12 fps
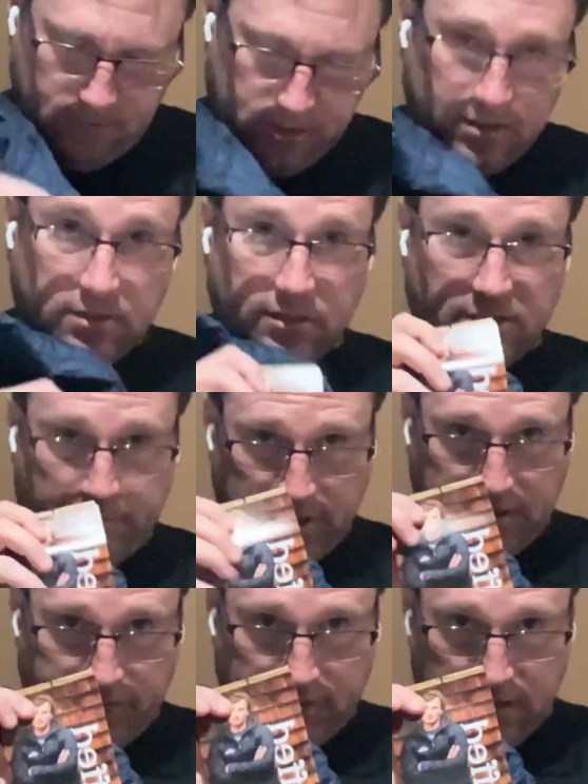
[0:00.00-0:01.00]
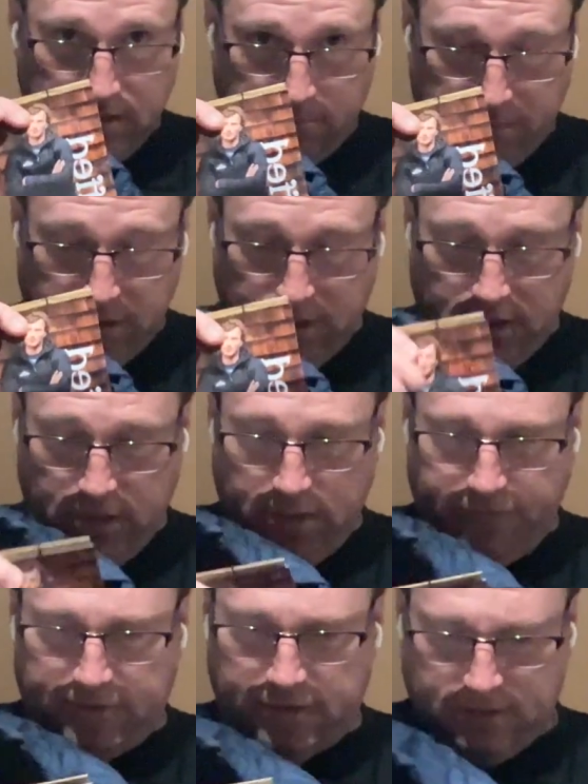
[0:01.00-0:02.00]
Here, see, it's puffed.
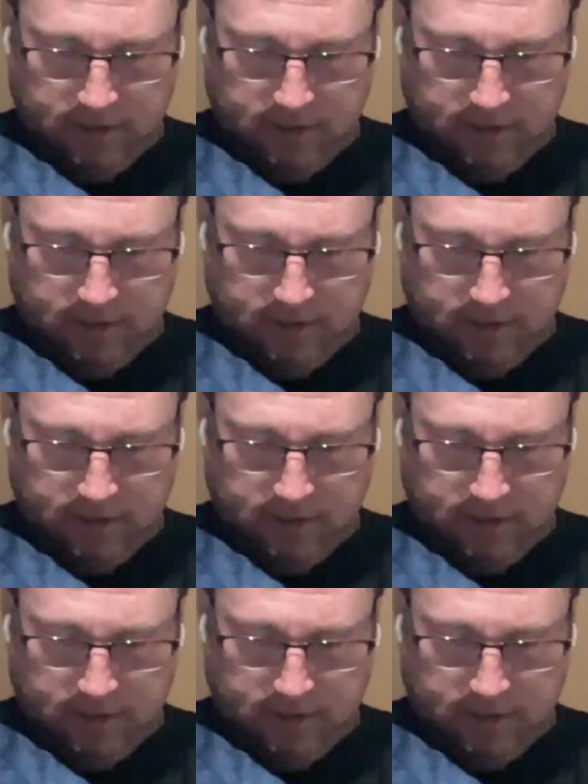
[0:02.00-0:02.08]
Puffed.